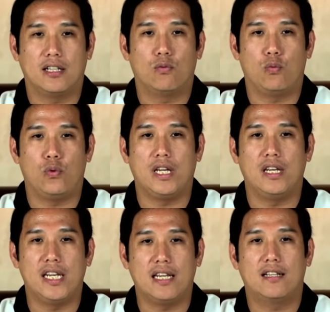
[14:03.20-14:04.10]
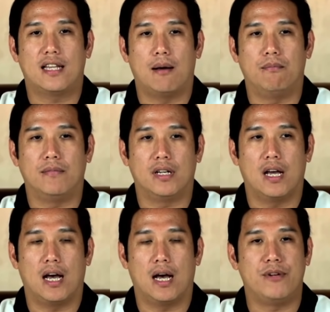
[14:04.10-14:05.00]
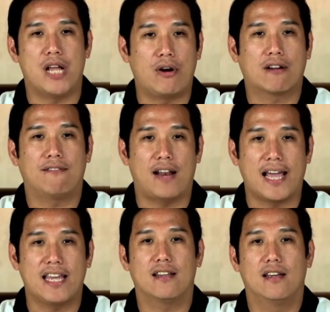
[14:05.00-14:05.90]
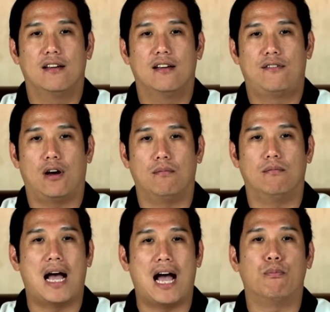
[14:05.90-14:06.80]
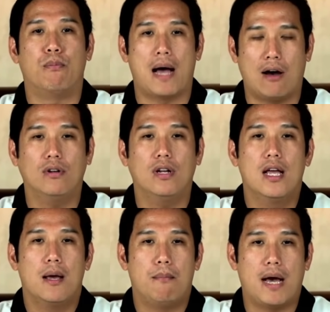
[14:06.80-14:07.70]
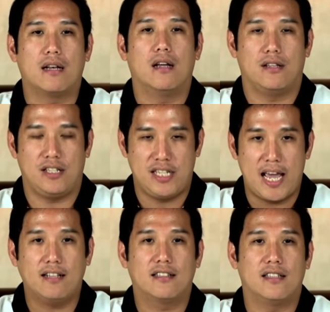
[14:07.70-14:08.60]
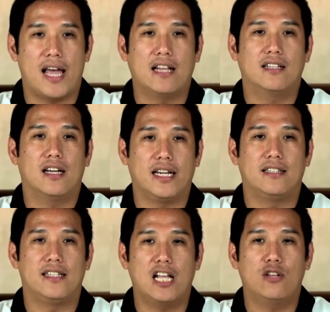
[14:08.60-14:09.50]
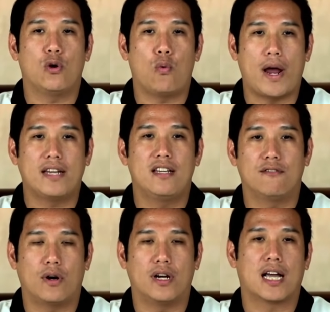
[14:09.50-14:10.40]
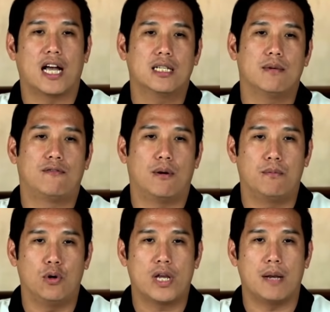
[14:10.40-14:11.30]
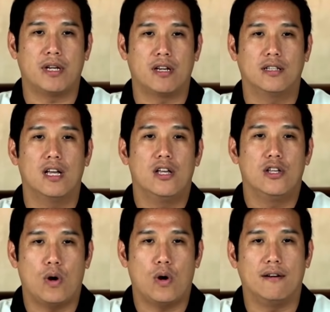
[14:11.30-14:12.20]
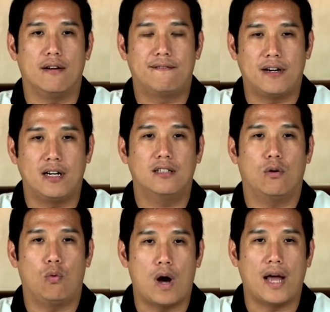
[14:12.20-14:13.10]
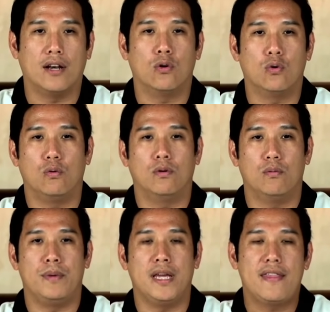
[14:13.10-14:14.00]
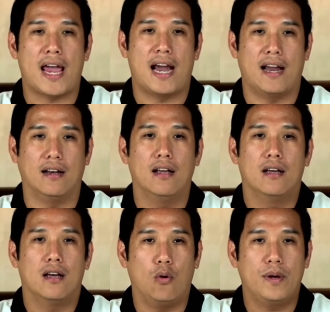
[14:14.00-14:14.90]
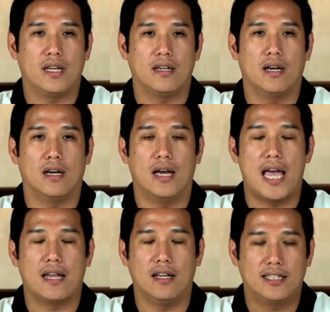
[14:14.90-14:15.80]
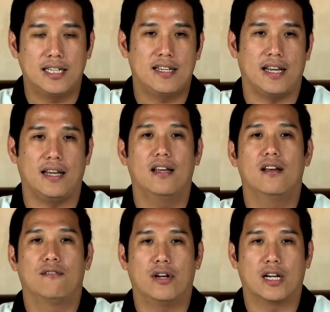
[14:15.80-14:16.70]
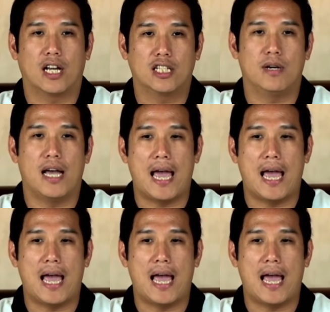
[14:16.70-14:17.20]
We need some direct flight from outbound. Okay. But yes, the answer is yes, we're waiting for the customer from Phuket because you are the first one who will be there and opening the city for the customer.